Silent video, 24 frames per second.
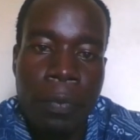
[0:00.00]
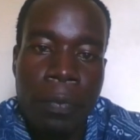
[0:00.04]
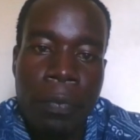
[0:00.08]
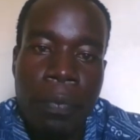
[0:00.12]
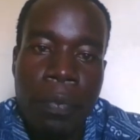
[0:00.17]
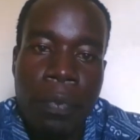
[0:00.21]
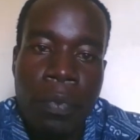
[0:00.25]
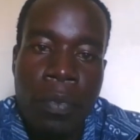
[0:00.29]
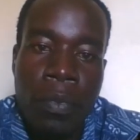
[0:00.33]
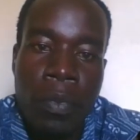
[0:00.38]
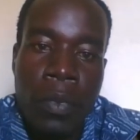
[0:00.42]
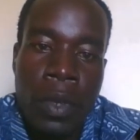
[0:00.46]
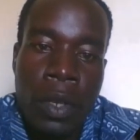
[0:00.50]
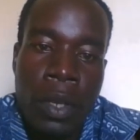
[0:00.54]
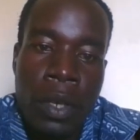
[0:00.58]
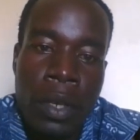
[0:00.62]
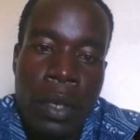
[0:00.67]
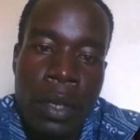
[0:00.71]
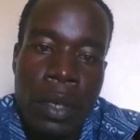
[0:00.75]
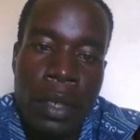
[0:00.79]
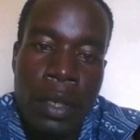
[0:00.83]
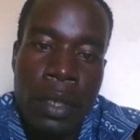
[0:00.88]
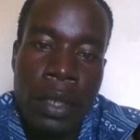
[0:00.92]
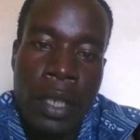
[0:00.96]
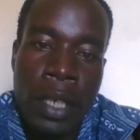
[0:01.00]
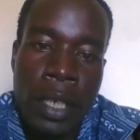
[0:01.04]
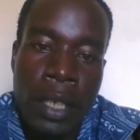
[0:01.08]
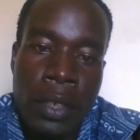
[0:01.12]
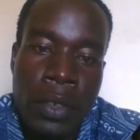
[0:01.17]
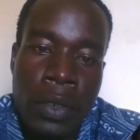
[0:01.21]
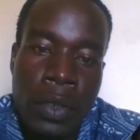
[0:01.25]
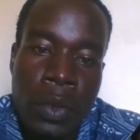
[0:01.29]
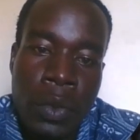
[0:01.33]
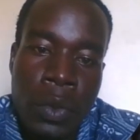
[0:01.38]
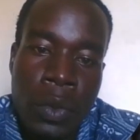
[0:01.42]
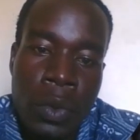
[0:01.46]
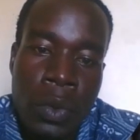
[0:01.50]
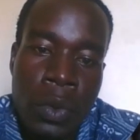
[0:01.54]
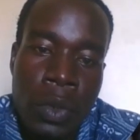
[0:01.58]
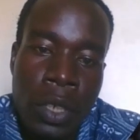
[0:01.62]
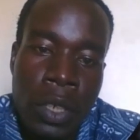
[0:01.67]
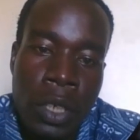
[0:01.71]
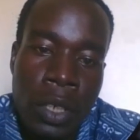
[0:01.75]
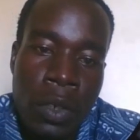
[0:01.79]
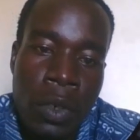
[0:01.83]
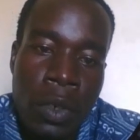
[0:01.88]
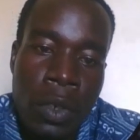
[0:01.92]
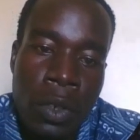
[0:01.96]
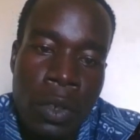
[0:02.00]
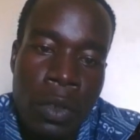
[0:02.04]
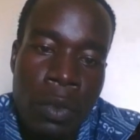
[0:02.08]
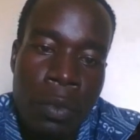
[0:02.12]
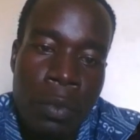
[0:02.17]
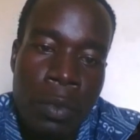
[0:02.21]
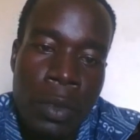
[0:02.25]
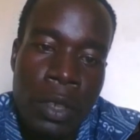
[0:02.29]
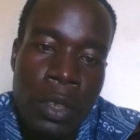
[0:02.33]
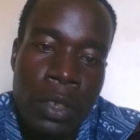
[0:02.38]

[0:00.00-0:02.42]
the column is a formula,